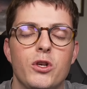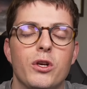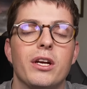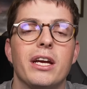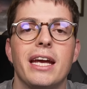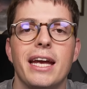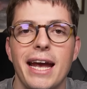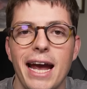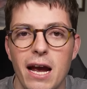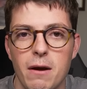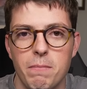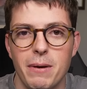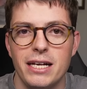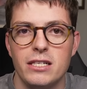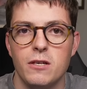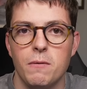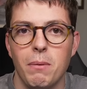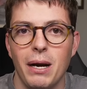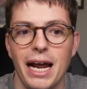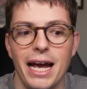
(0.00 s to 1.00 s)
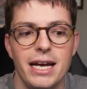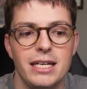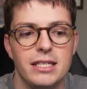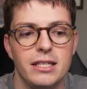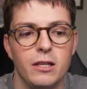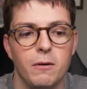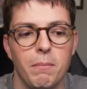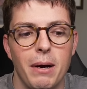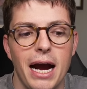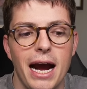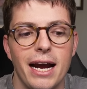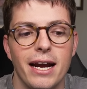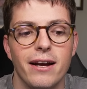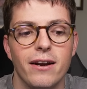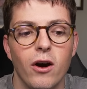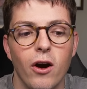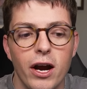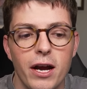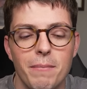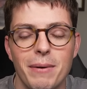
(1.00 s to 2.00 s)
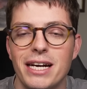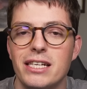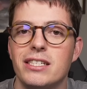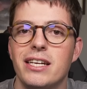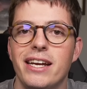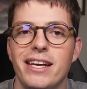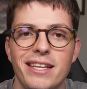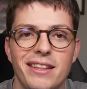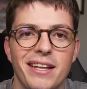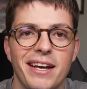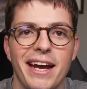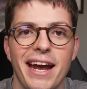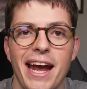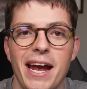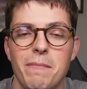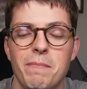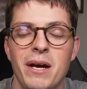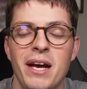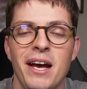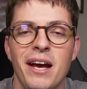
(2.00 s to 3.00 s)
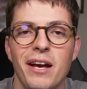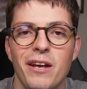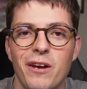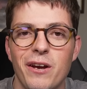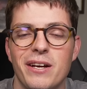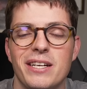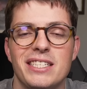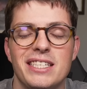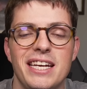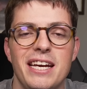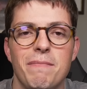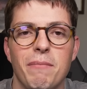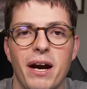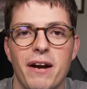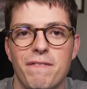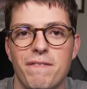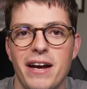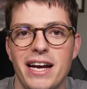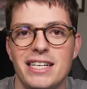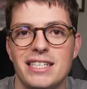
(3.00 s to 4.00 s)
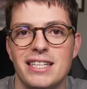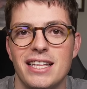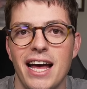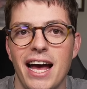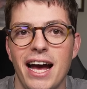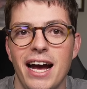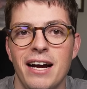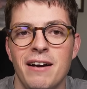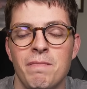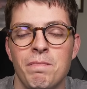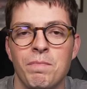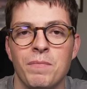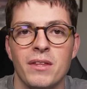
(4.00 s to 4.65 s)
You can get better players in the pack. And I am actually in the game. You can see my face there.